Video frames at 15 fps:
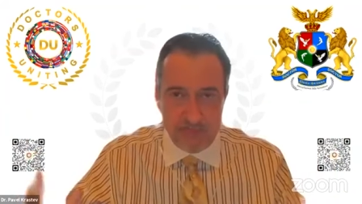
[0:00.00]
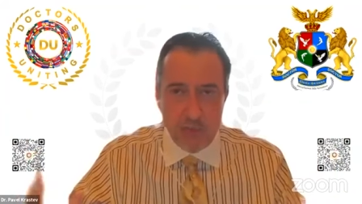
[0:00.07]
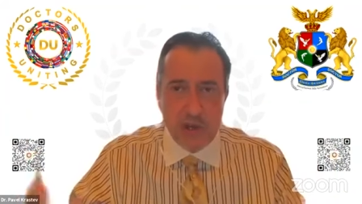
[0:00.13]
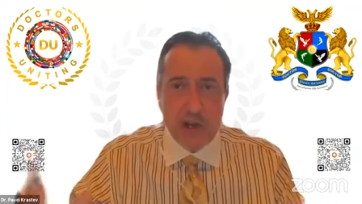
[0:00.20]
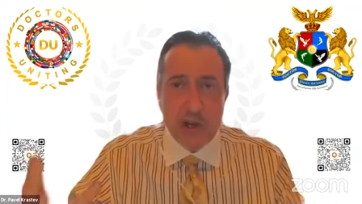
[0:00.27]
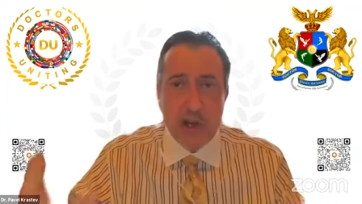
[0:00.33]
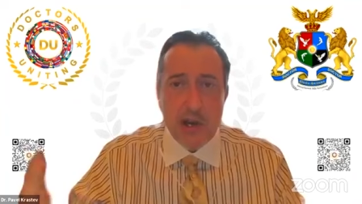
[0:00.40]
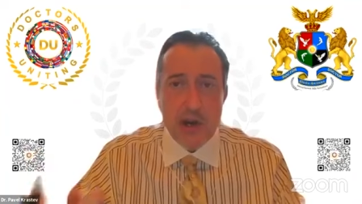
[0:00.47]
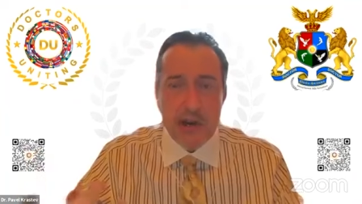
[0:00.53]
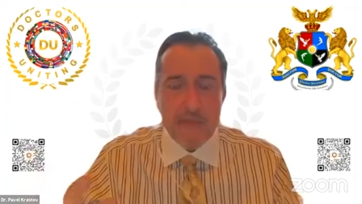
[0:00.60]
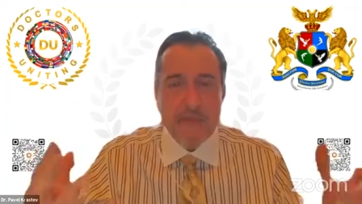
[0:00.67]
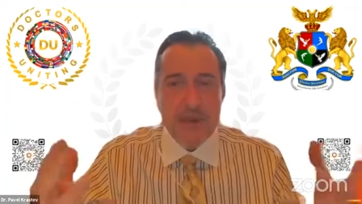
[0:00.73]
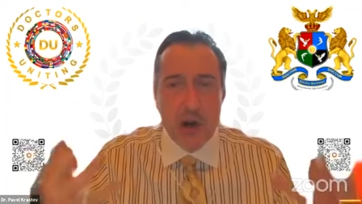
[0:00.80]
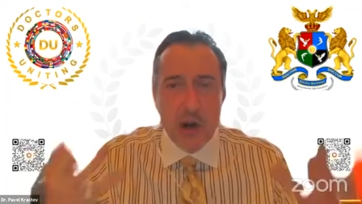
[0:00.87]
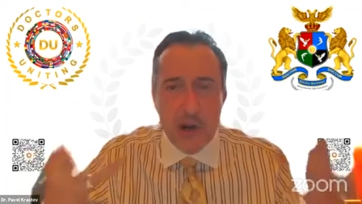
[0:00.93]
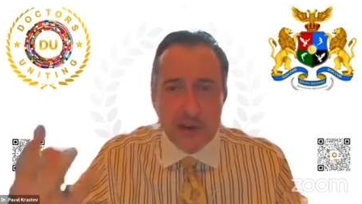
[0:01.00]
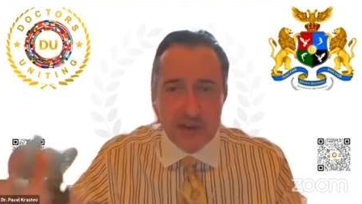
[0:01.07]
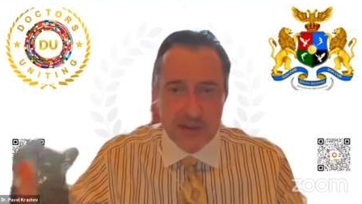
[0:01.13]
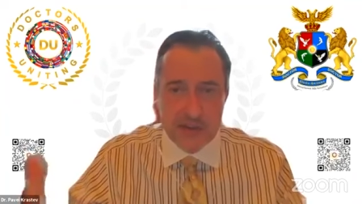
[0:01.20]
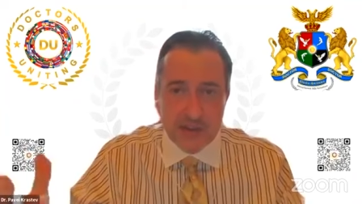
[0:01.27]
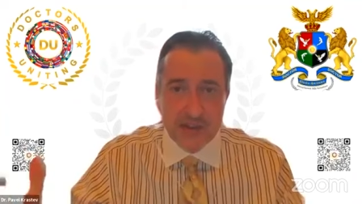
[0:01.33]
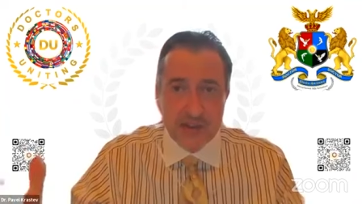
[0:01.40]
We are
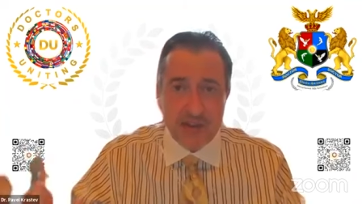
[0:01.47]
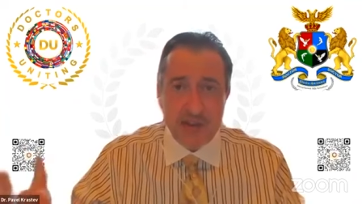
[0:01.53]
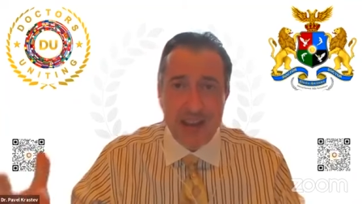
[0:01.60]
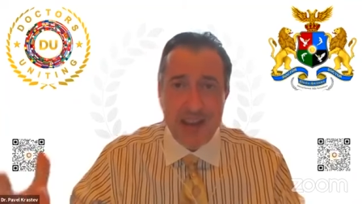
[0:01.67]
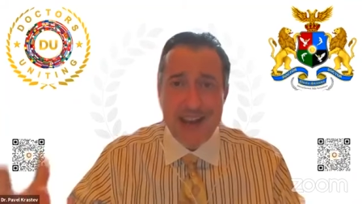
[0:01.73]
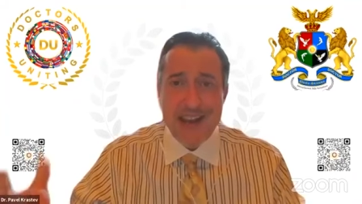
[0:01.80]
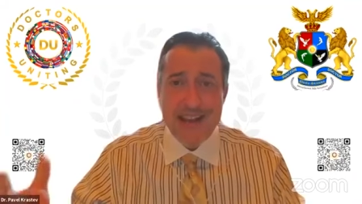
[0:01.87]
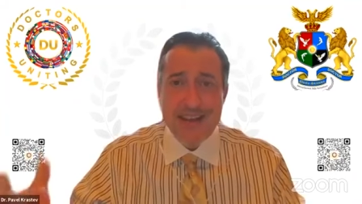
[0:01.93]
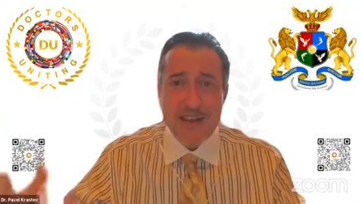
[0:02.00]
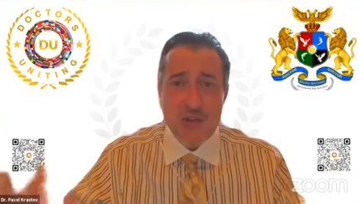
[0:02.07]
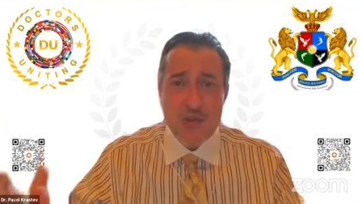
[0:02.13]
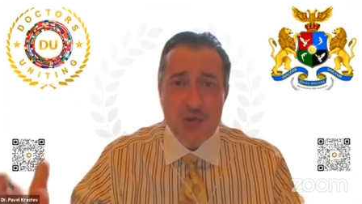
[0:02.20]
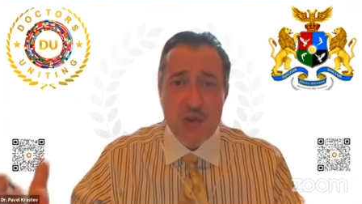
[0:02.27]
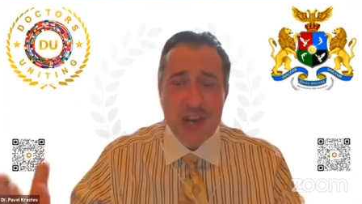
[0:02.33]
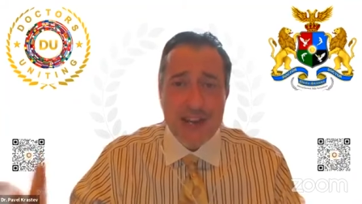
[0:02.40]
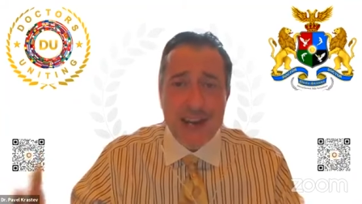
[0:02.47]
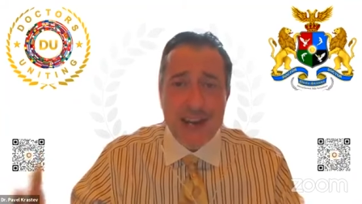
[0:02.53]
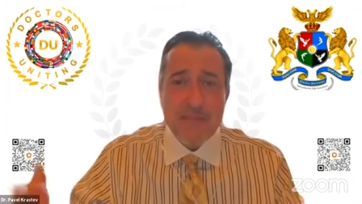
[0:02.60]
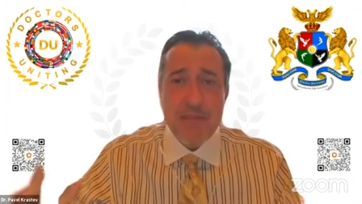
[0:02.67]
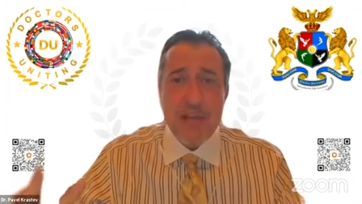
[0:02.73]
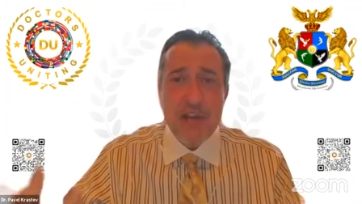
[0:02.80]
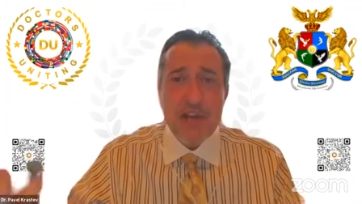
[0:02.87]
artists, and you
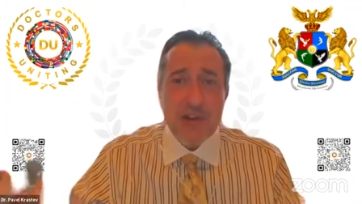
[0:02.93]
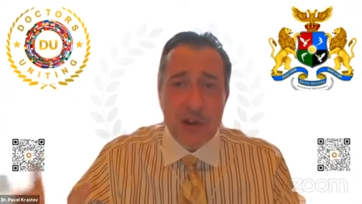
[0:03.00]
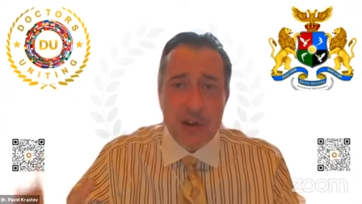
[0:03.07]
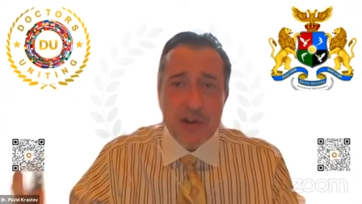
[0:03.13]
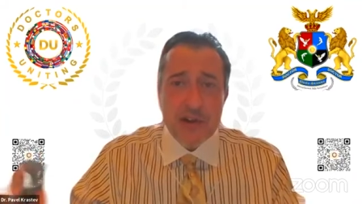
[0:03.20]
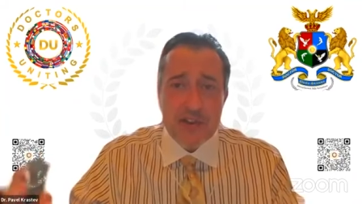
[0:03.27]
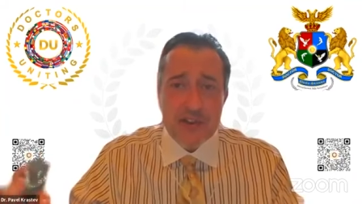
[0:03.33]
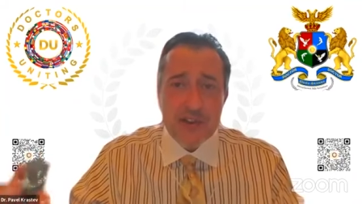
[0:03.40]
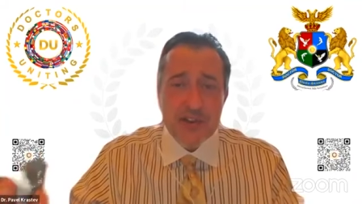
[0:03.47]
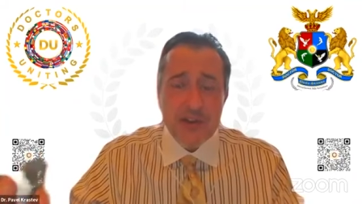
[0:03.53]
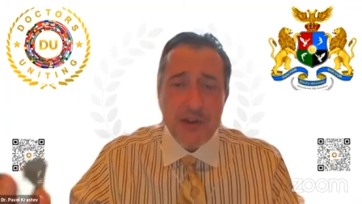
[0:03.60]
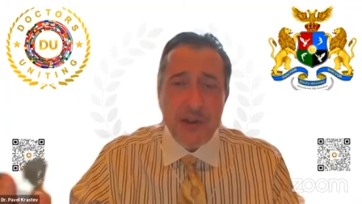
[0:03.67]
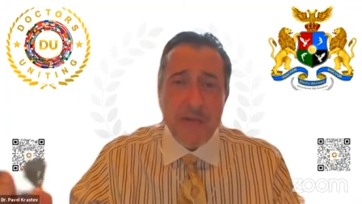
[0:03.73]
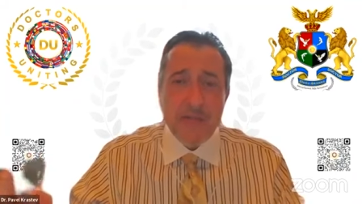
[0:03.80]
cannot be an artist